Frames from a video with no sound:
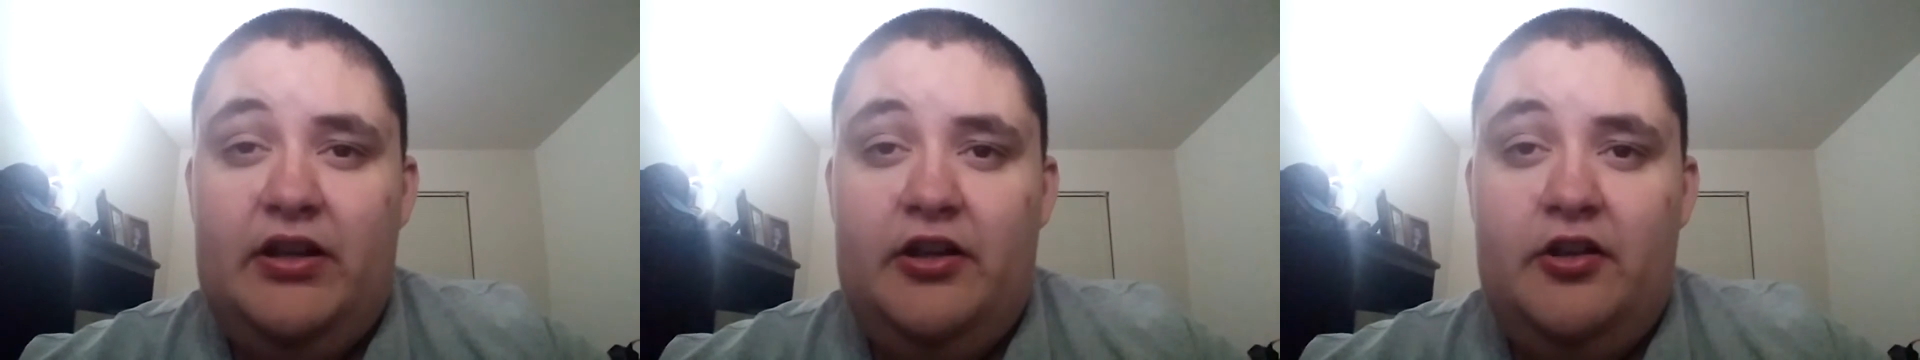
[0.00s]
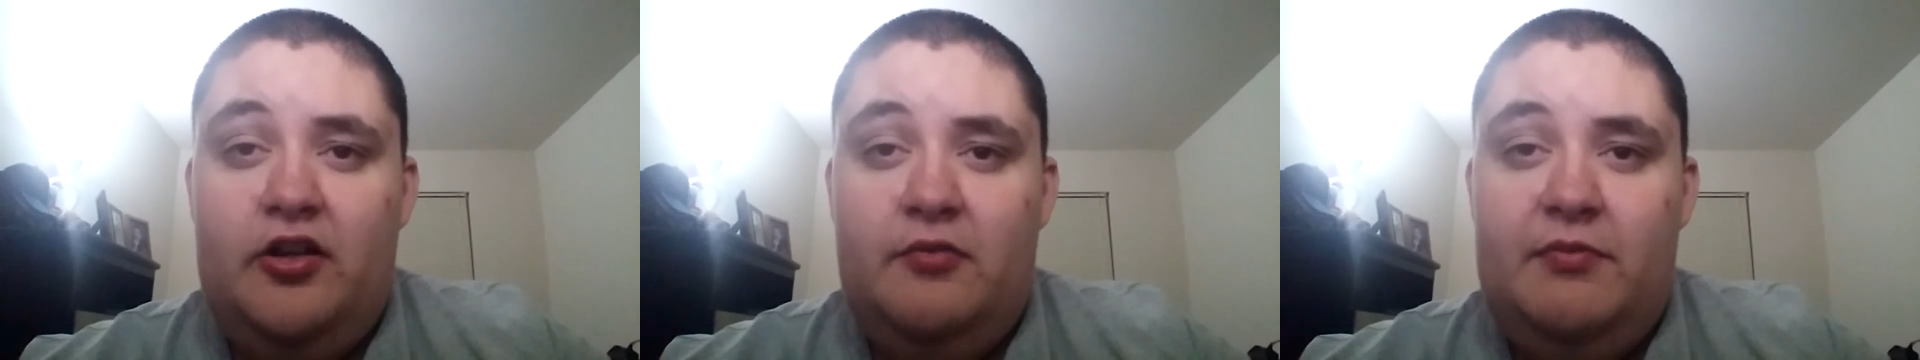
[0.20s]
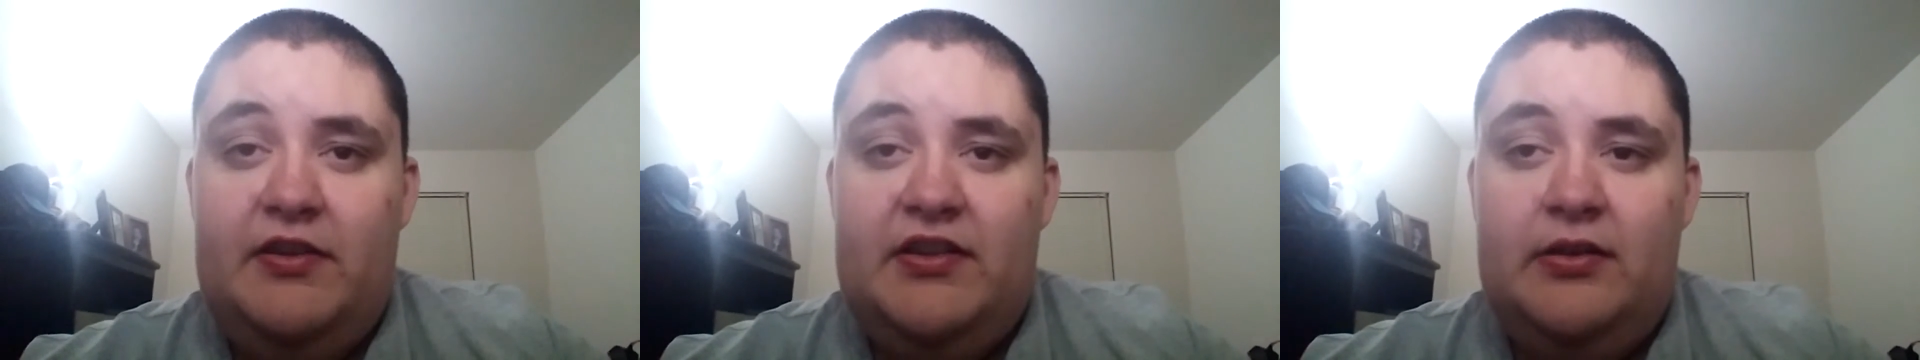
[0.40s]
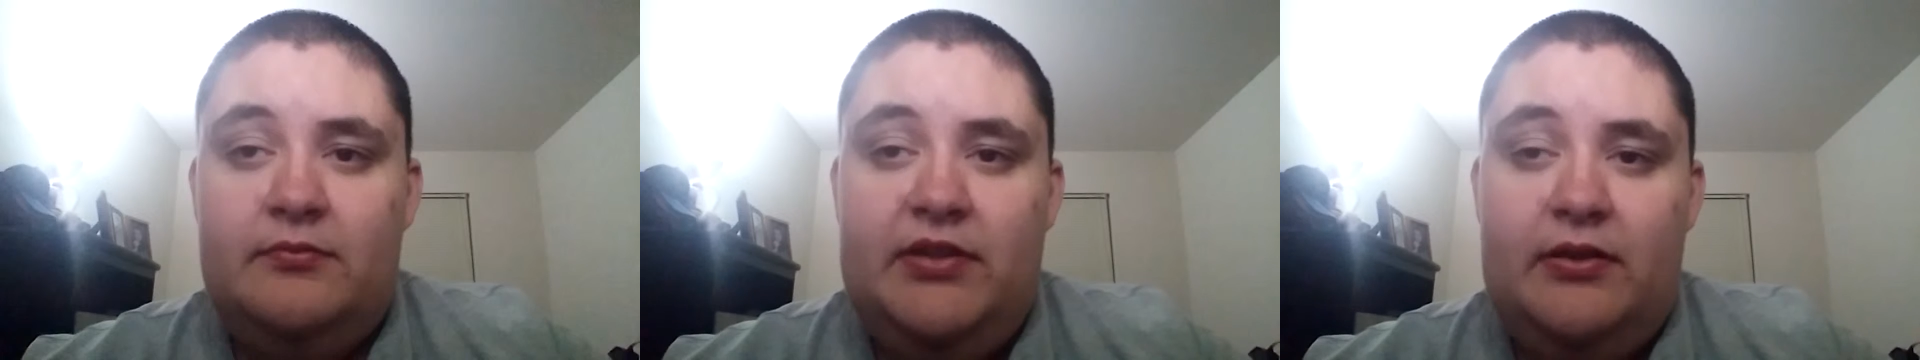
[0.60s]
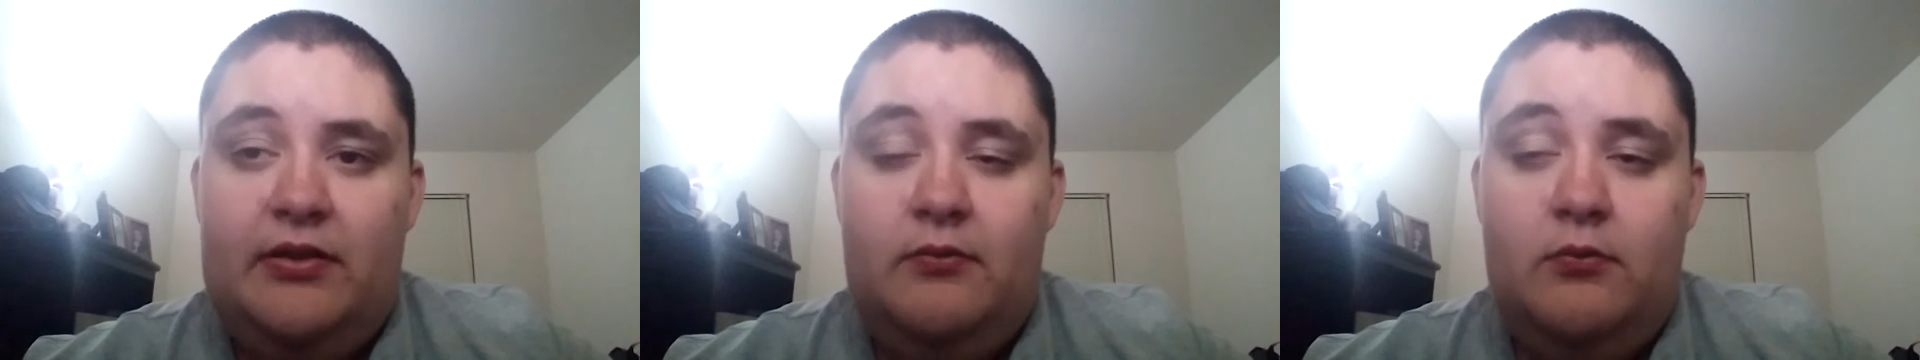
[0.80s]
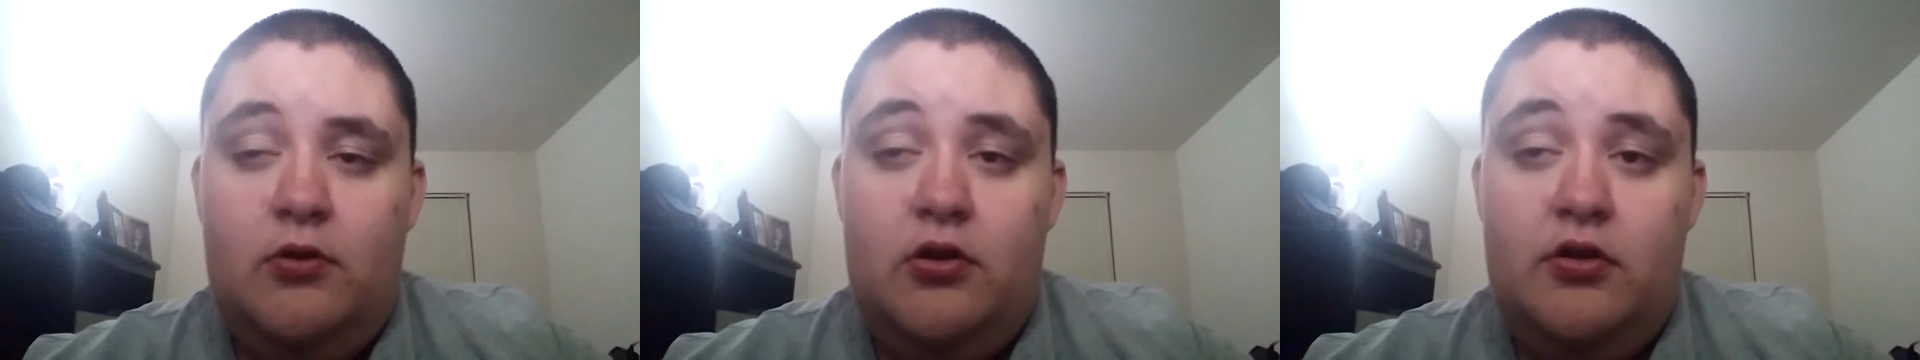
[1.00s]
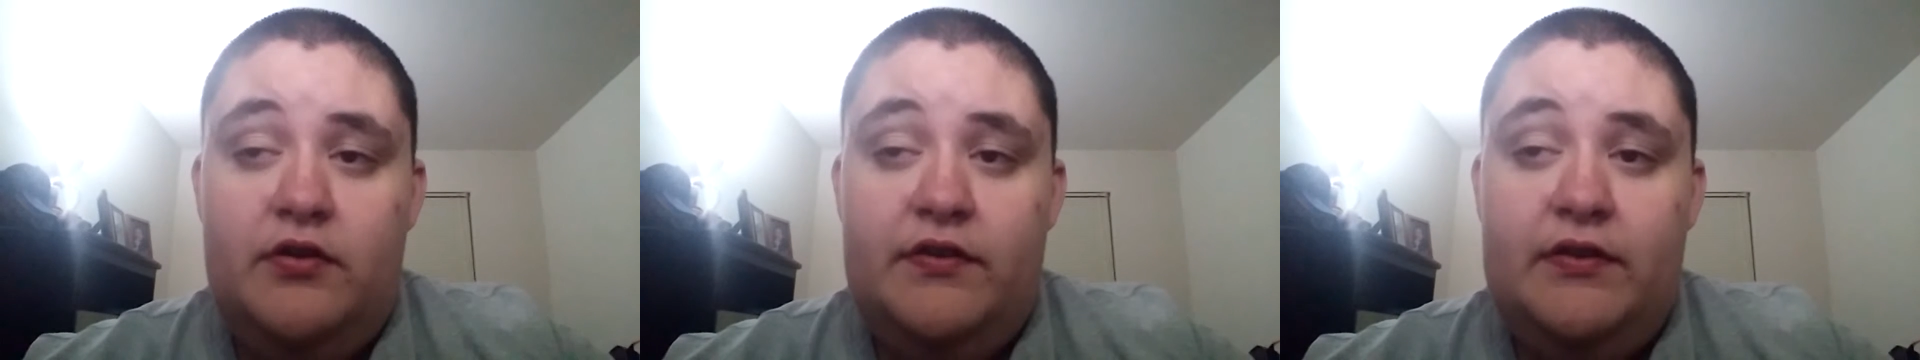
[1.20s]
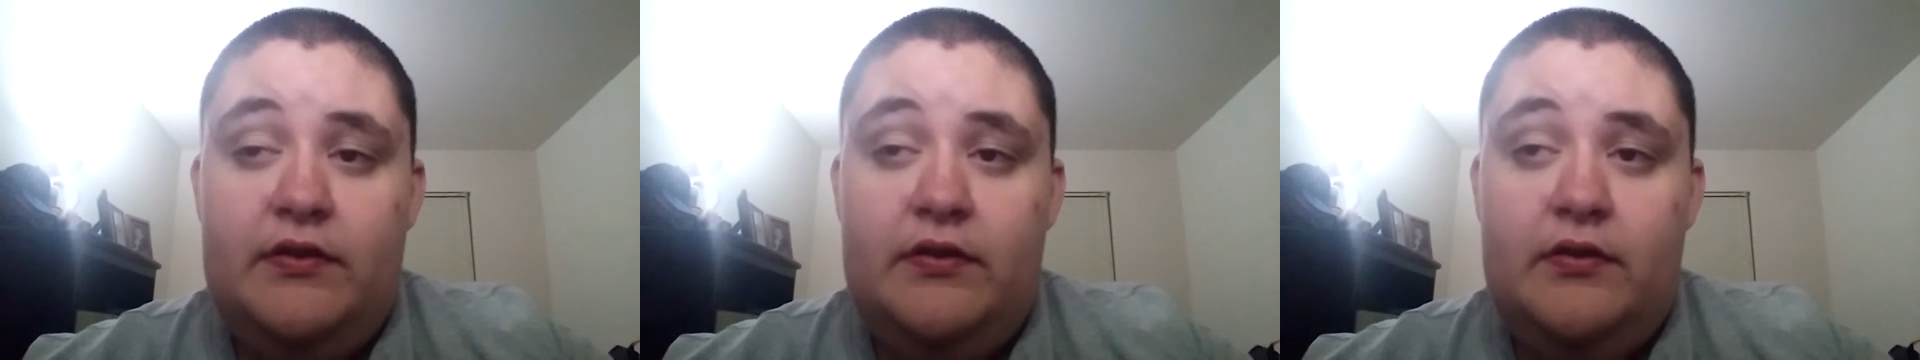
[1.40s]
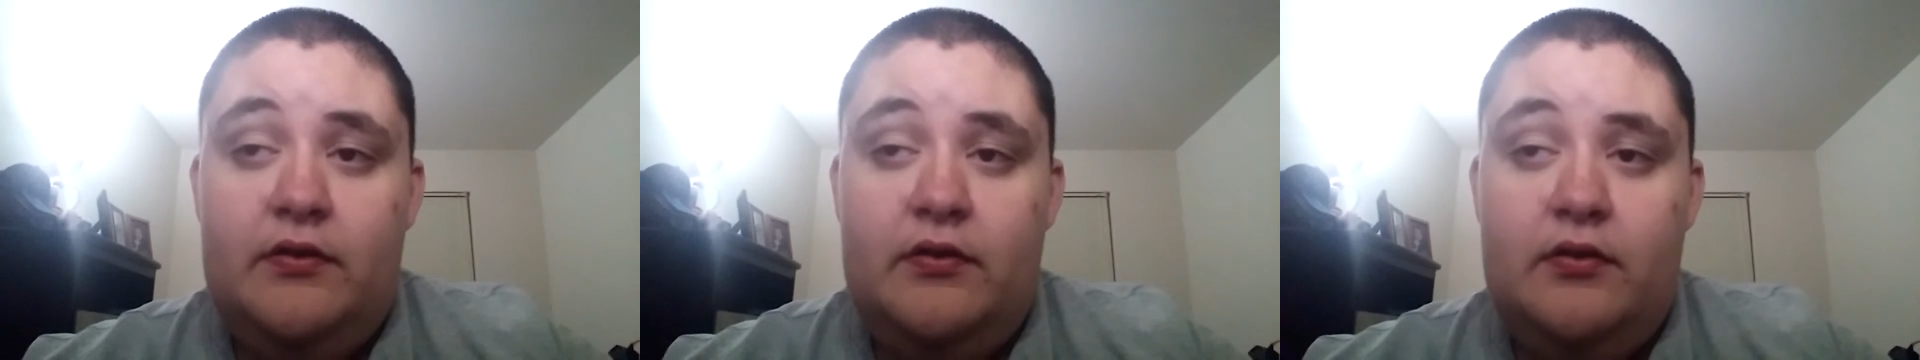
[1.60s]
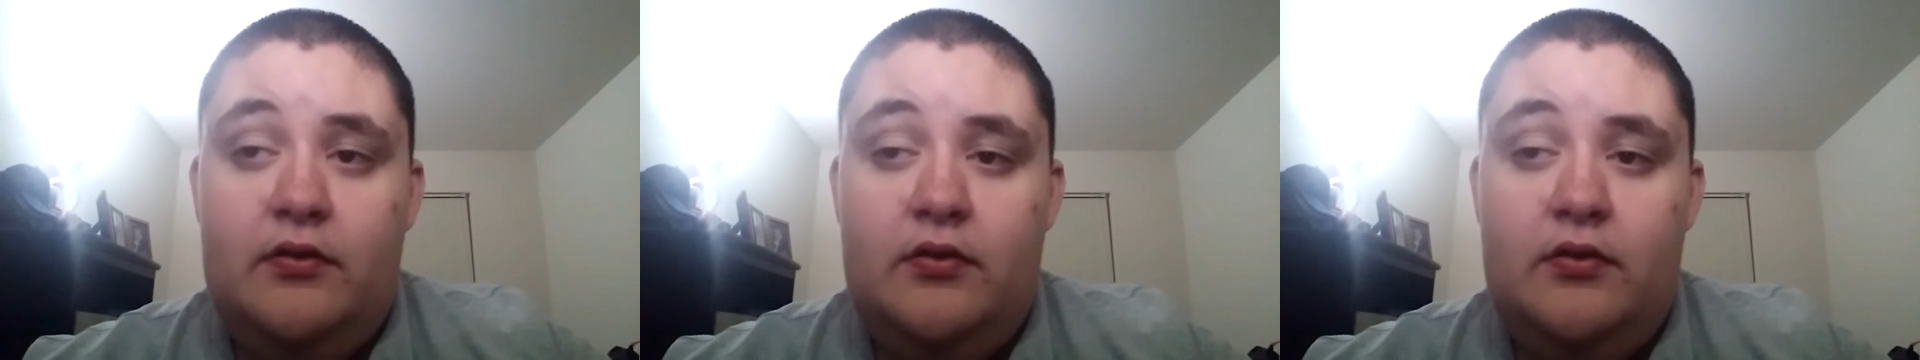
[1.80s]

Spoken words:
that it could be something worse.